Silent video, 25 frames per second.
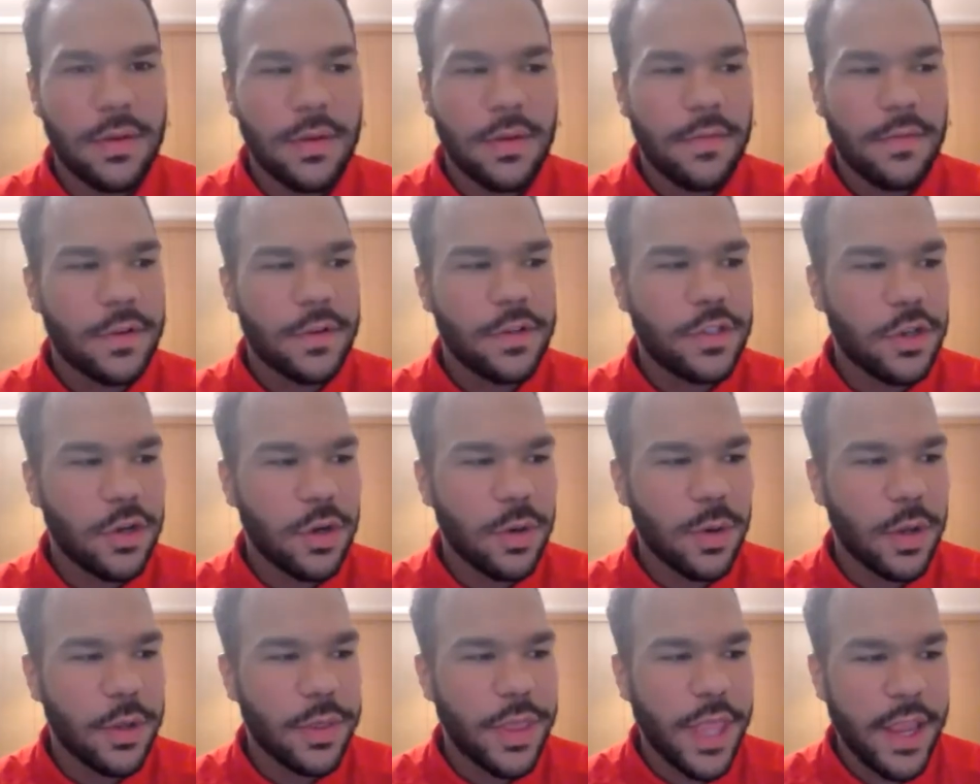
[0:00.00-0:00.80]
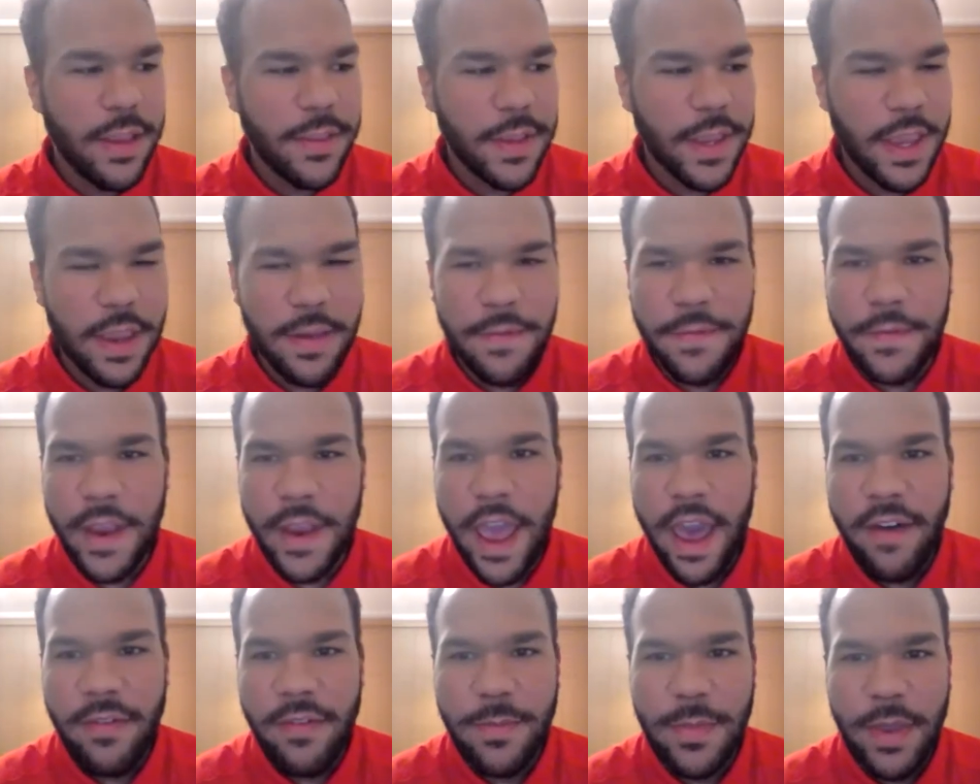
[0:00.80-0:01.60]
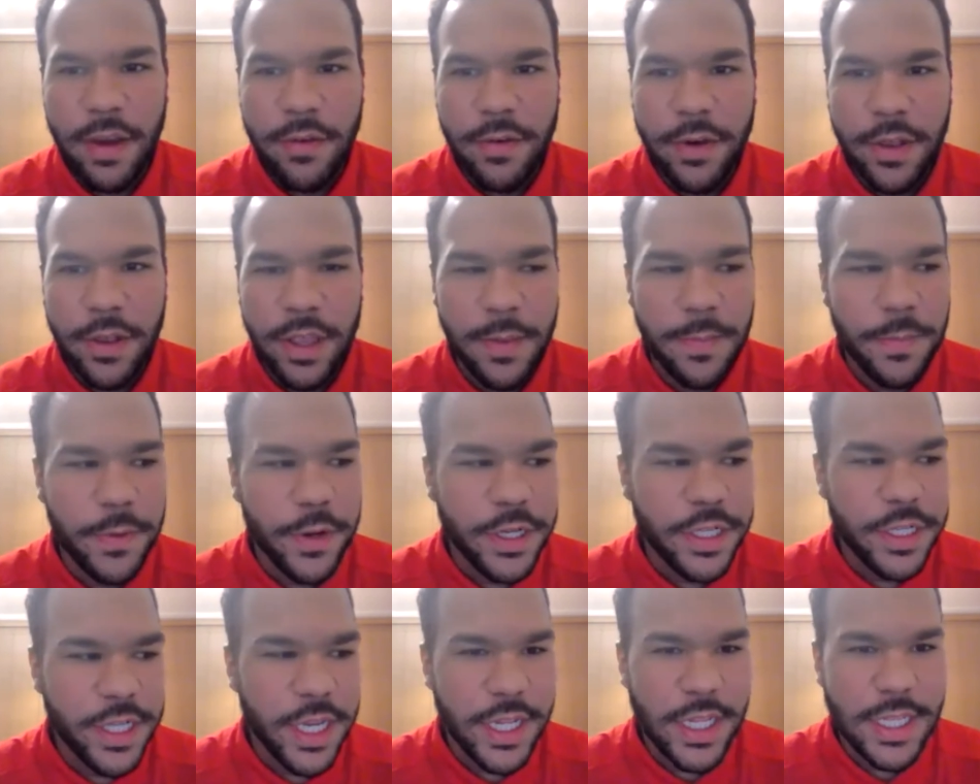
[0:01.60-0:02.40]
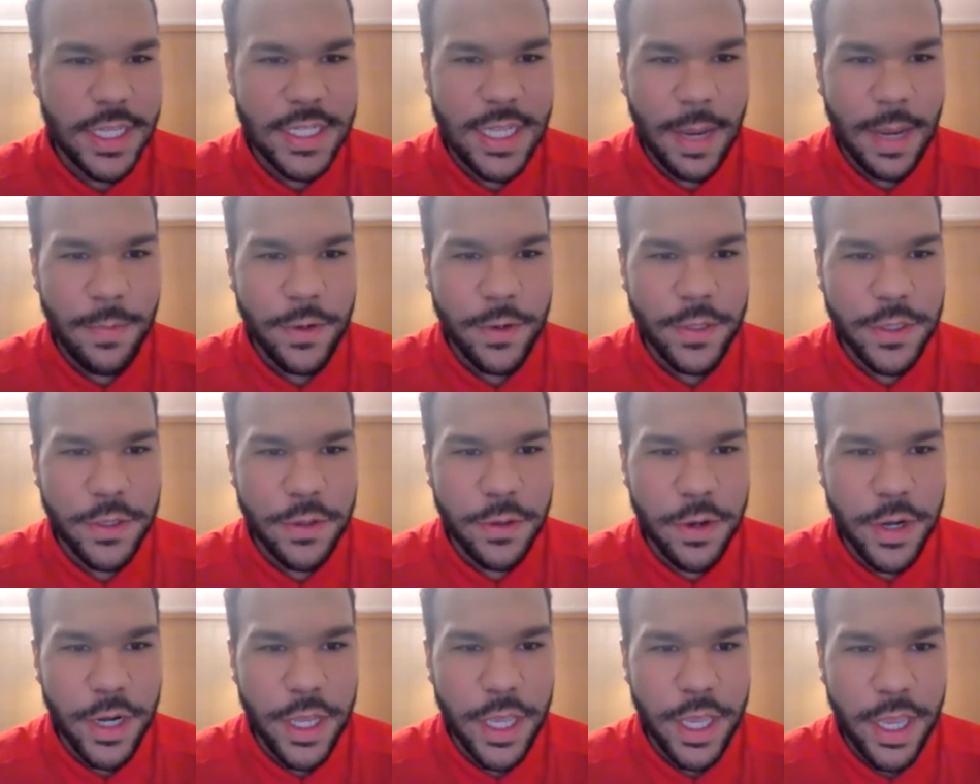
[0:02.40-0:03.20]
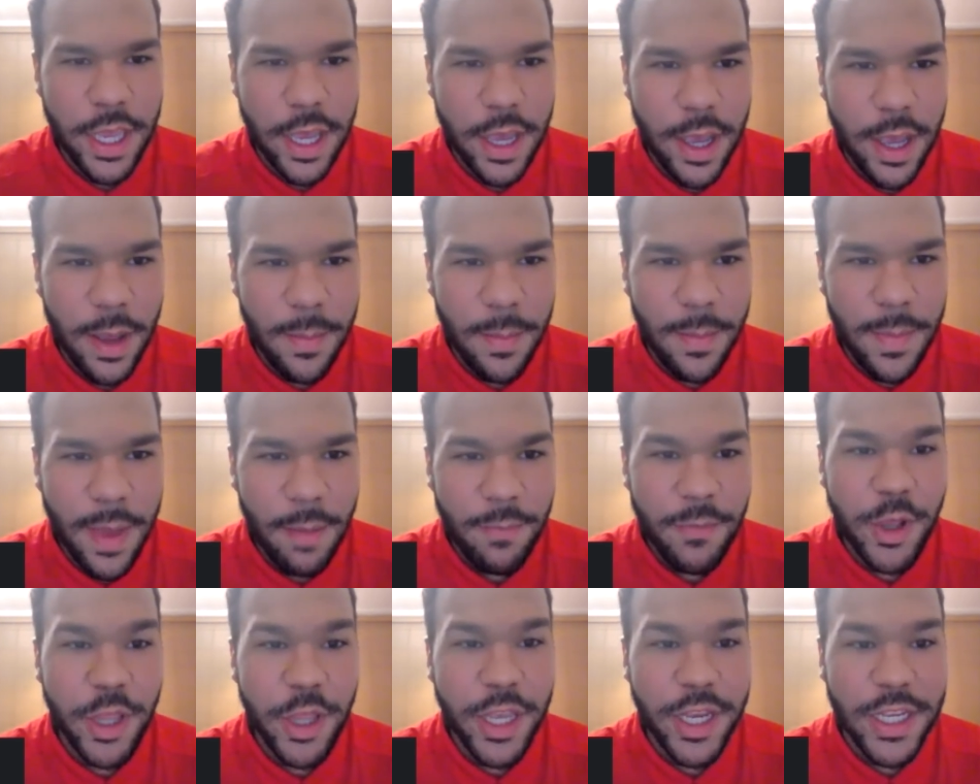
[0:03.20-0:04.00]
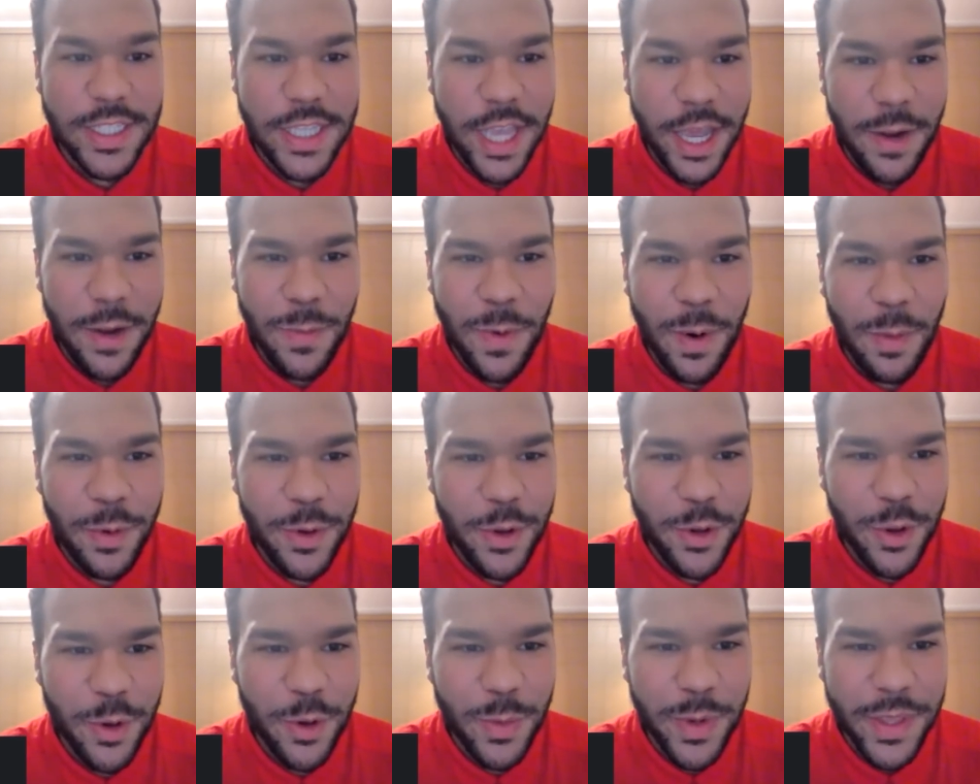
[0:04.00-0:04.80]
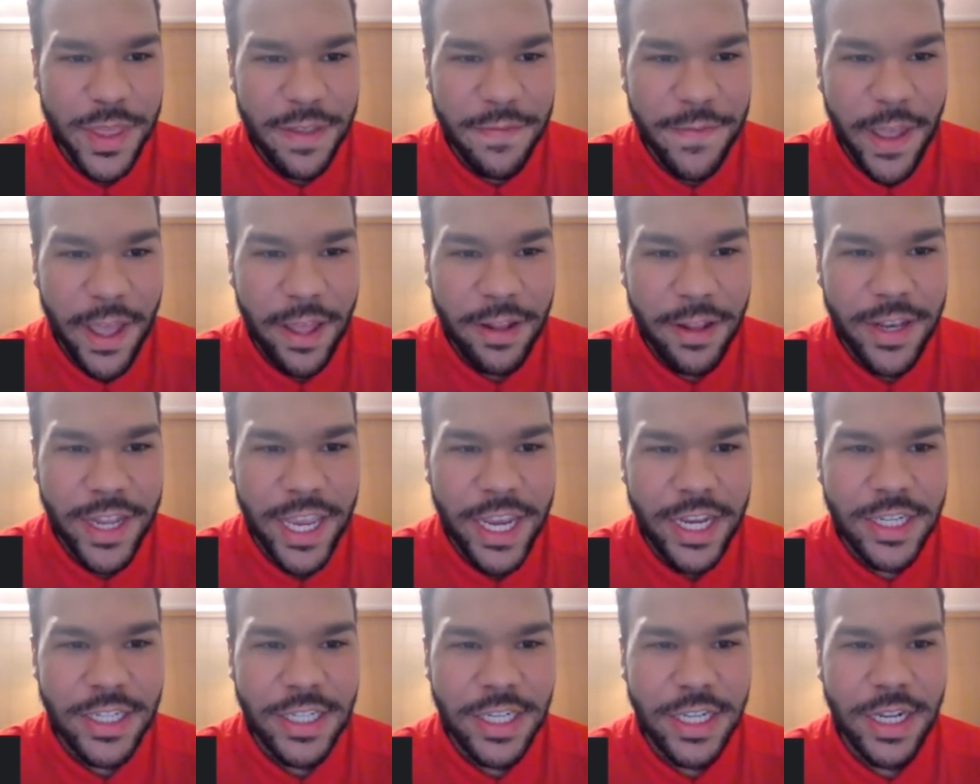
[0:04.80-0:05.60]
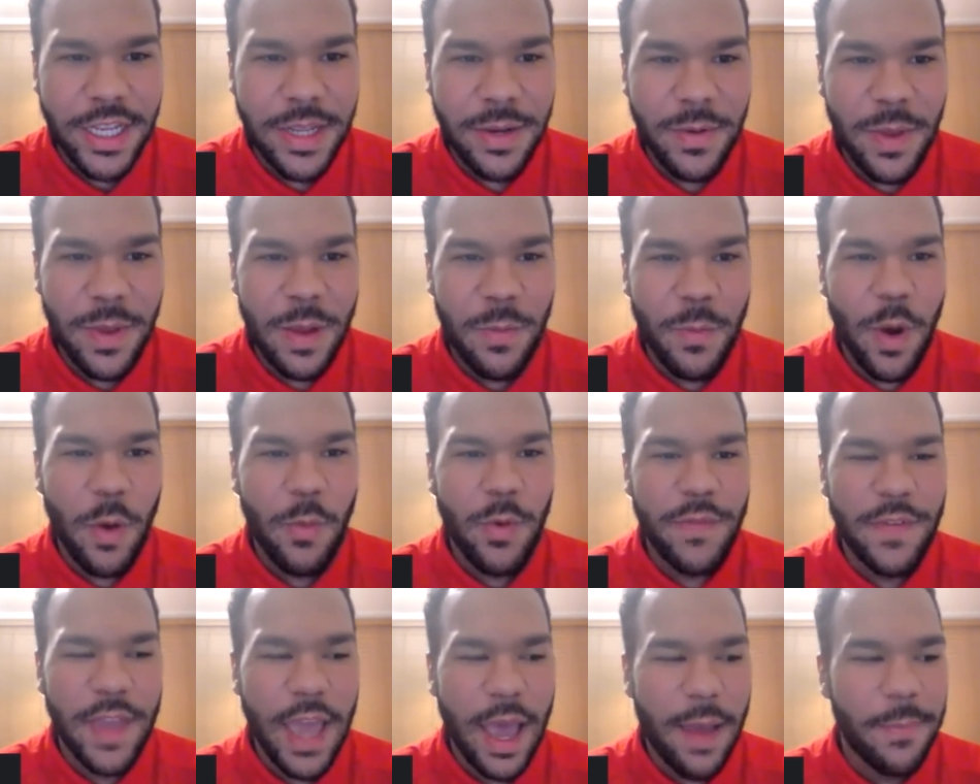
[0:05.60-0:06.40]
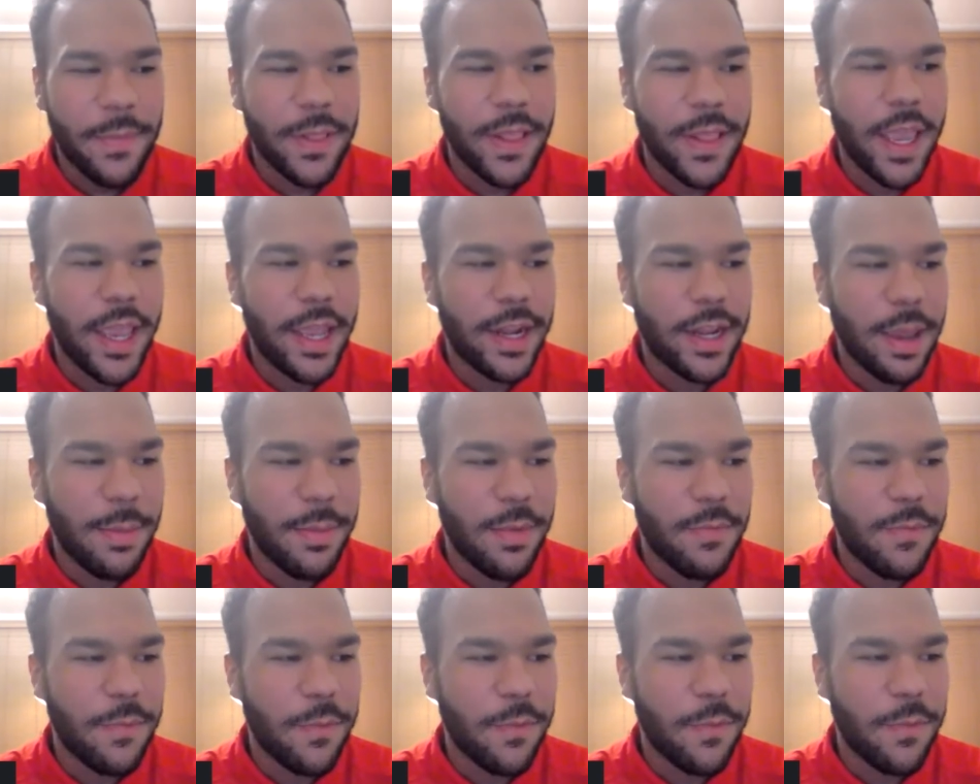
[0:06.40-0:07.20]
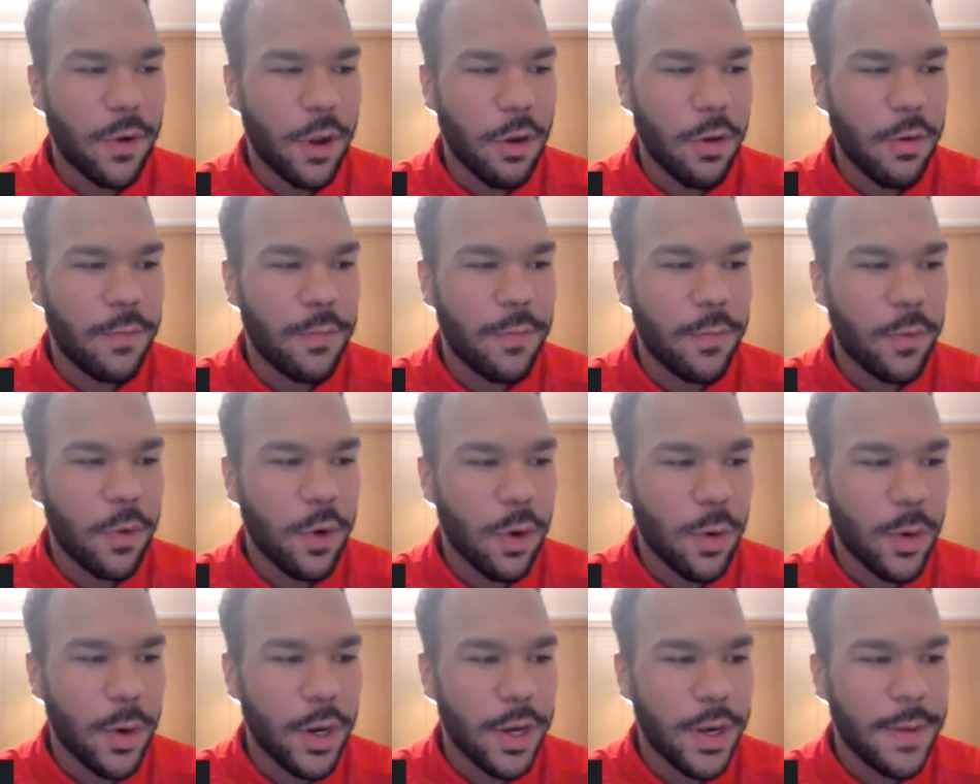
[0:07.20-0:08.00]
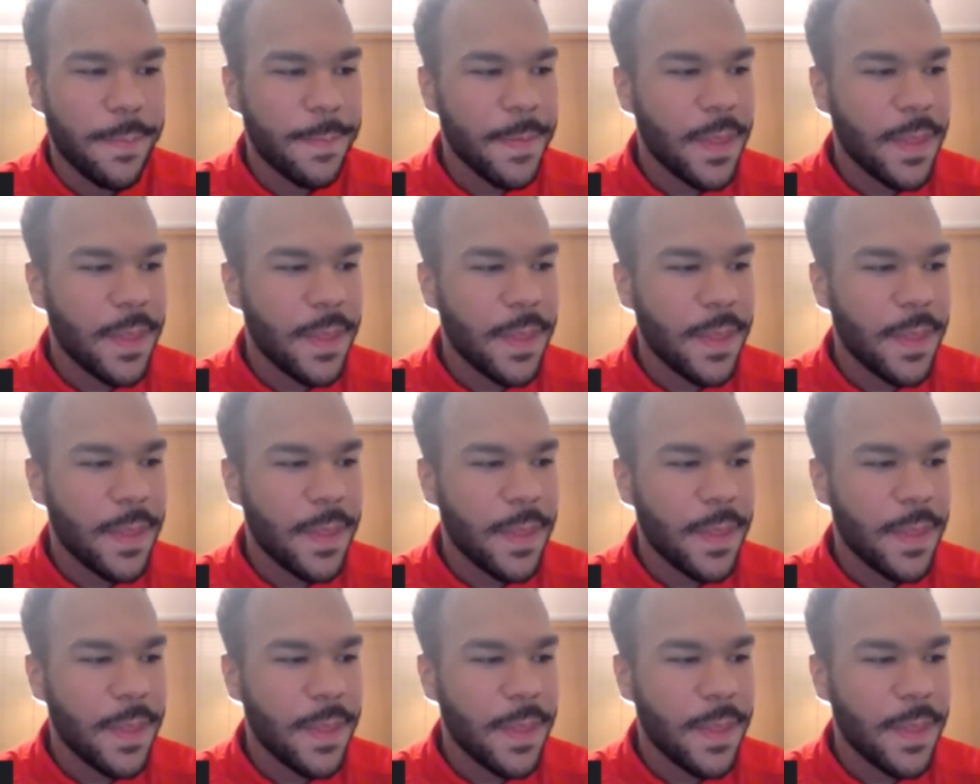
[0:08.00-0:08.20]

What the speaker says: For sure. Well, thanks again for having me. I really appreciate this opportunity. I'm really excited what we're doing with the foundation and what we've got planned going forward.